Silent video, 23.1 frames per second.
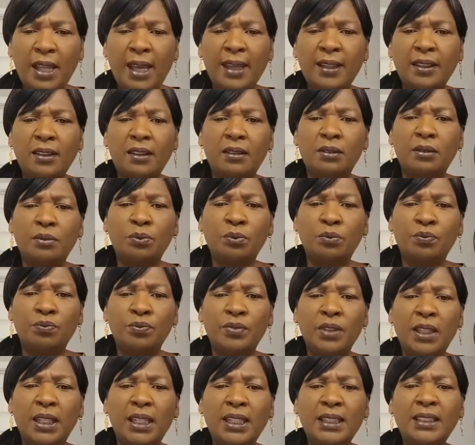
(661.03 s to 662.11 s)
like
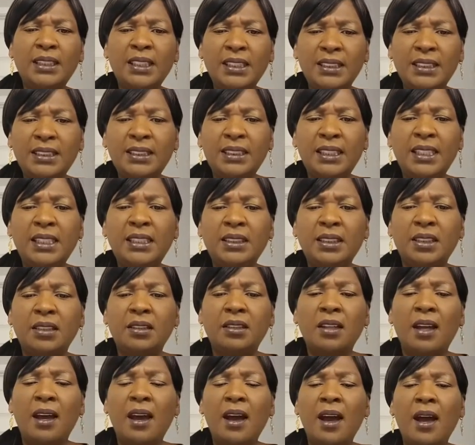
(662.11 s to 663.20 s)
in this
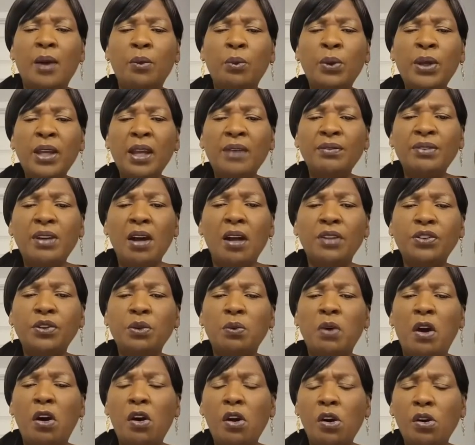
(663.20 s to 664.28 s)
season, we have gone
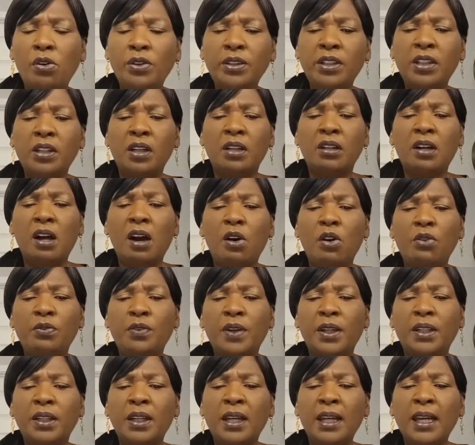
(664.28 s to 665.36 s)
through a whole year of
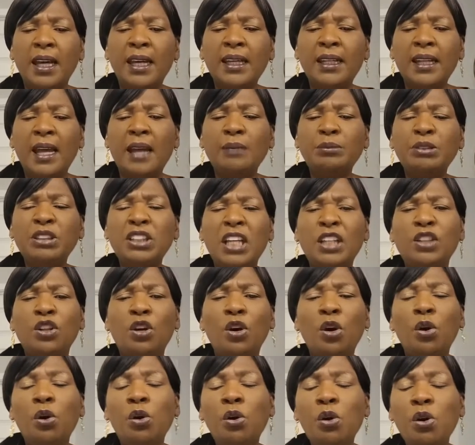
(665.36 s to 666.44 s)
COVID. And I'm
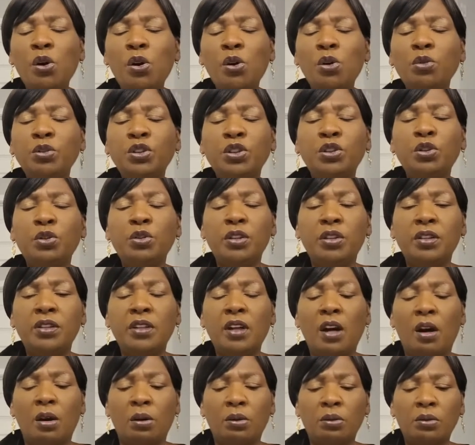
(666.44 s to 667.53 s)
saying, who do you
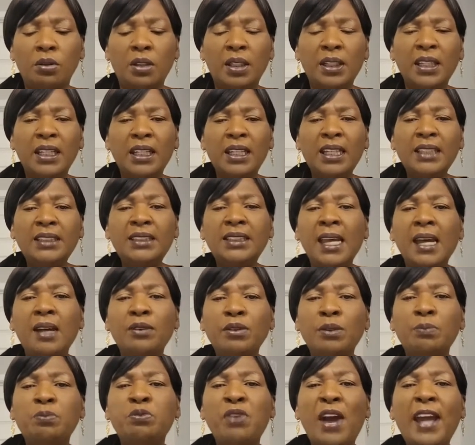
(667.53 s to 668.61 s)
know? It
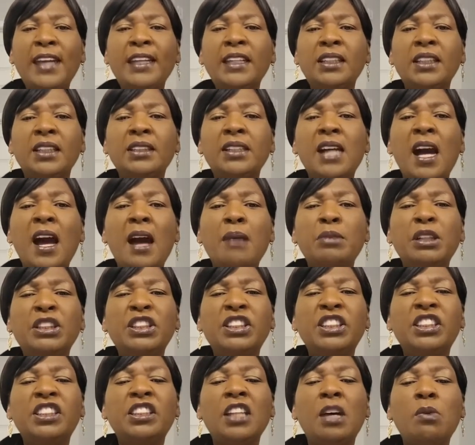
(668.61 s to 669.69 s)
tell, write in the
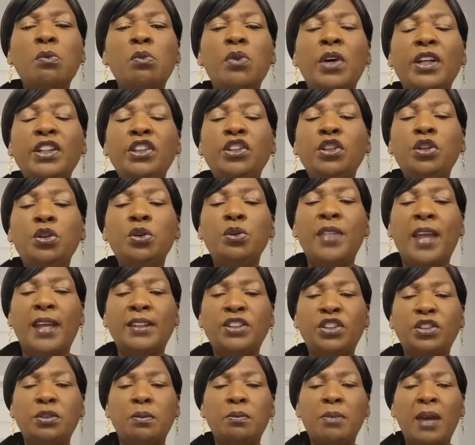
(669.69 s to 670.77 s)
comments someone new
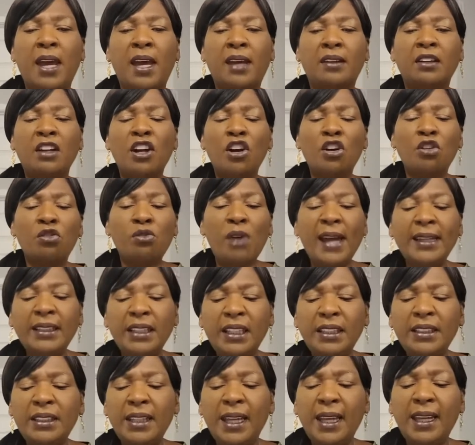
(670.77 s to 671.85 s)
that you met.
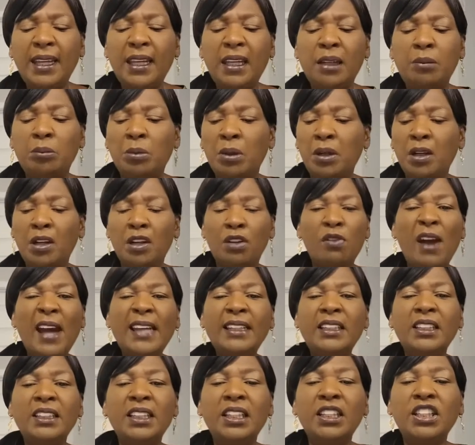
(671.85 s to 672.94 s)
Write a name.
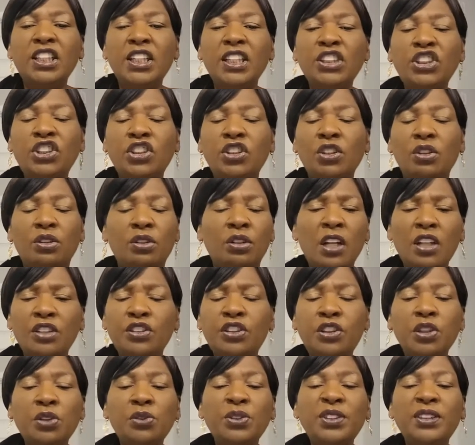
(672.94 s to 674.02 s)
Write an initial
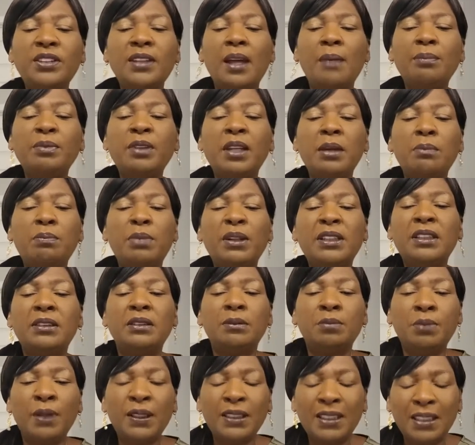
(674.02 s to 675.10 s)
do something,
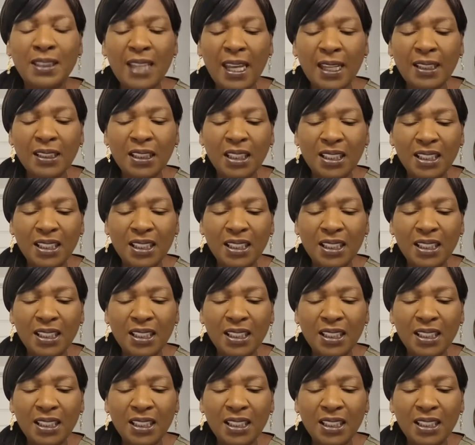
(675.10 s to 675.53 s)
but, but